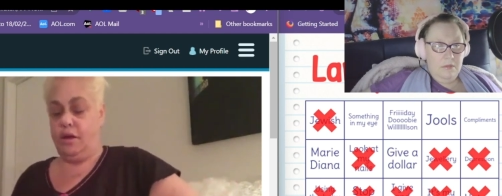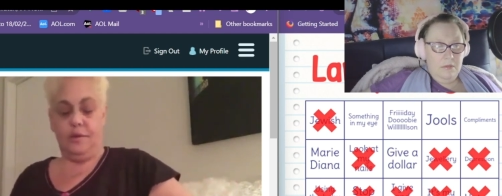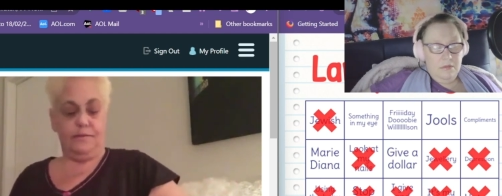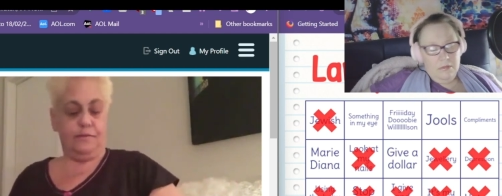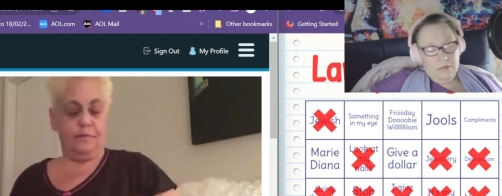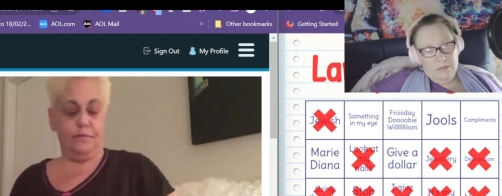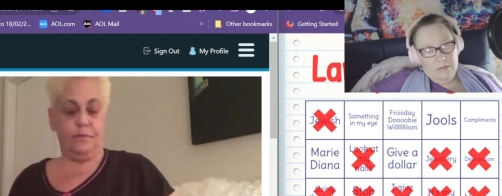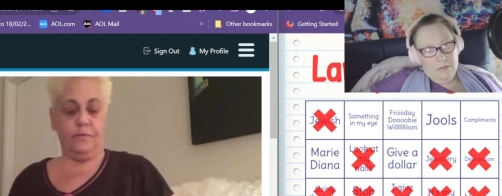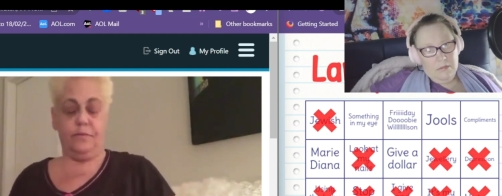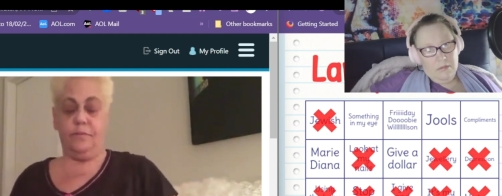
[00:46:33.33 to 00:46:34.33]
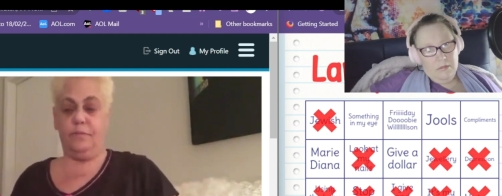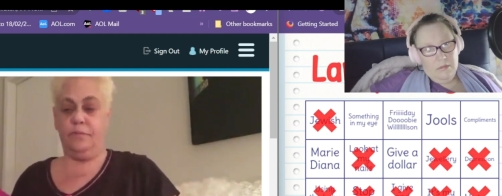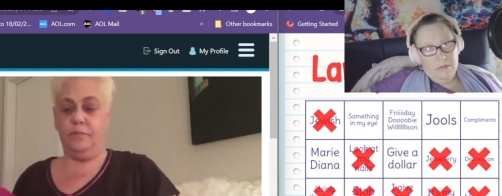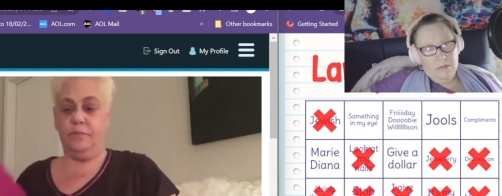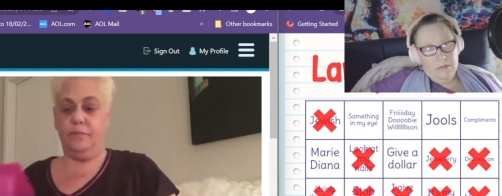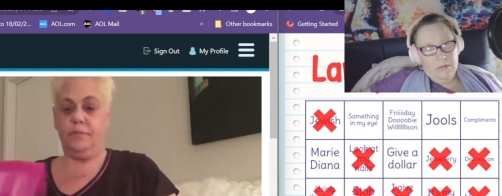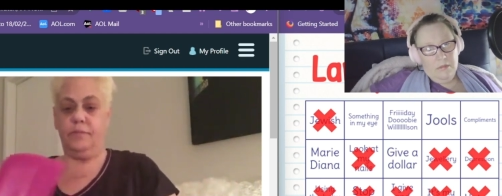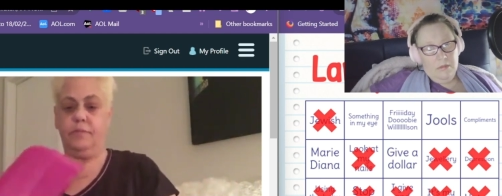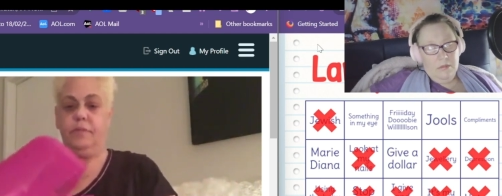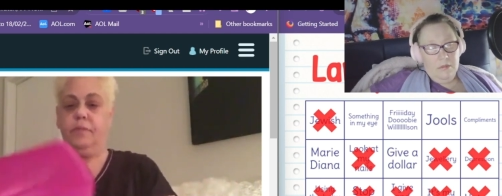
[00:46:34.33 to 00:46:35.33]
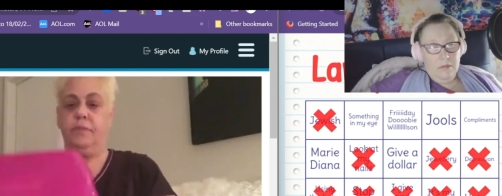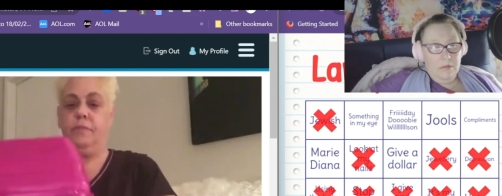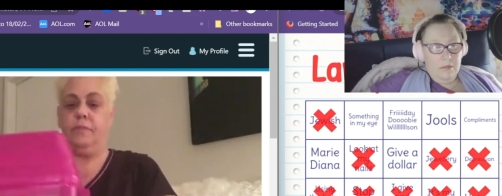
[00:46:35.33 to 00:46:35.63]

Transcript: No one is speaking in this clip.